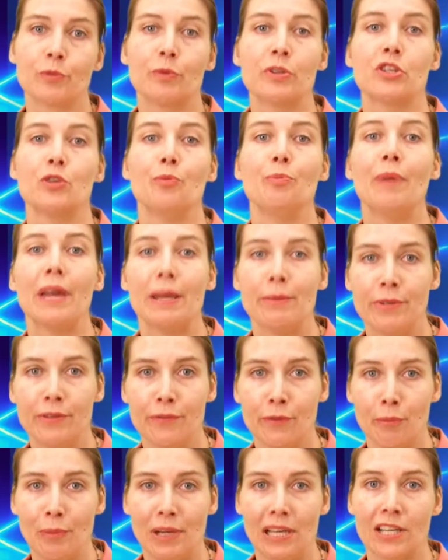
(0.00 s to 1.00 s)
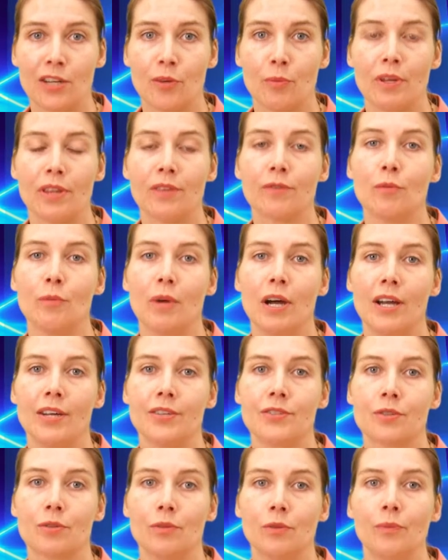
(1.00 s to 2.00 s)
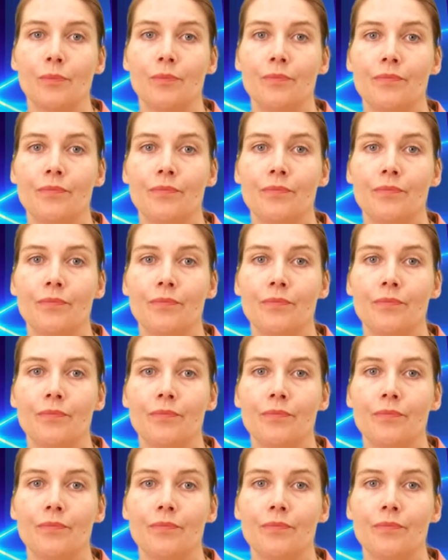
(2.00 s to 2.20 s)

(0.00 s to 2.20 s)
which you may be familiar with from high school.